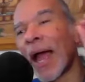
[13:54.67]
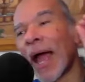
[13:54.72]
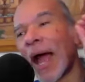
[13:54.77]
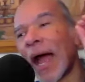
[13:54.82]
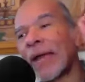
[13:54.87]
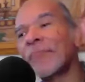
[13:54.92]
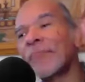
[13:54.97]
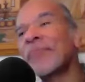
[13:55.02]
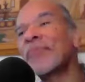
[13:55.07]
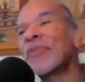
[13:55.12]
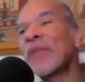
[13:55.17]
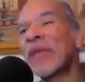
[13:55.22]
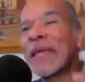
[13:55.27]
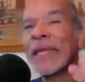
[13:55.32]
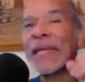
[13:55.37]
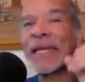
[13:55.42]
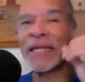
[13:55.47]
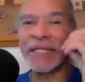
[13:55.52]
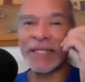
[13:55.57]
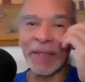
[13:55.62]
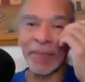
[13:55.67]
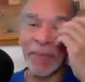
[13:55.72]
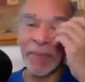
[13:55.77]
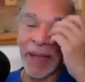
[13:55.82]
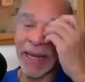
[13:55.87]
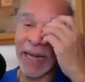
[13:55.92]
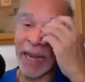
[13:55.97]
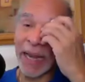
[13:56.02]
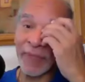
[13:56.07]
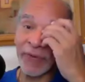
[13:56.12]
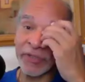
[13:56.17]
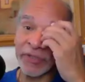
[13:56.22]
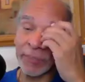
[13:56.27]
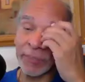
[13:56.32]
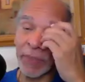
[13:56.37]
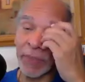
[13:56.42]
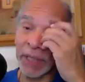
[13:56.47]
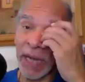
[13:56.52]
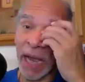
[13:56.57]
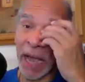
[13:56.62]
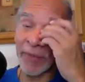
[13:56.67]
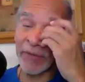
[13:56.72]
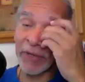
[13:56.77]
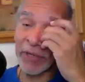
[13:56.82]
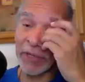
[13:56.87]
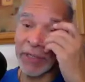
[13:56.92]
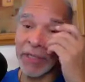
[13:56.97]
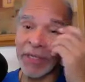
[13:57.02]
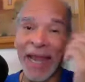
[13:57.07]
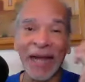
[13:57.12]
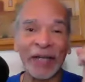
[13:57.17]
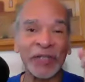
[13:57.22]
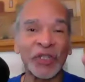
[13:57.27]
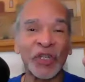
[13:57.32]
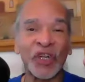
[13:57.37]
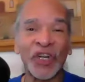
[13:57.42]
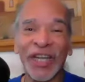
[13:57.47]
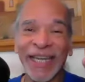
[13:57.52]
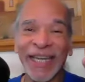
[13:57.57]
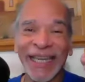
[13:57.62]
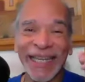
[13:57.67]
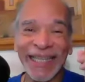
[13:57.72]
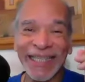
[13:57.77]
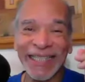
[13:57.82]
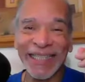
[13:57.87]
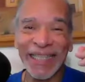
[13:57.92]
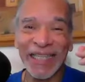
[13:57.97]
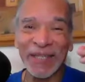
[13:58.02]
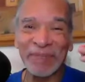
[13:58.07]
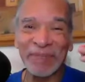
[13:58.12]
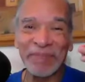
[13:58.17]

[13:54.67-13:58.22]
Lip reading: I'm thinking it might have some agave nectar in it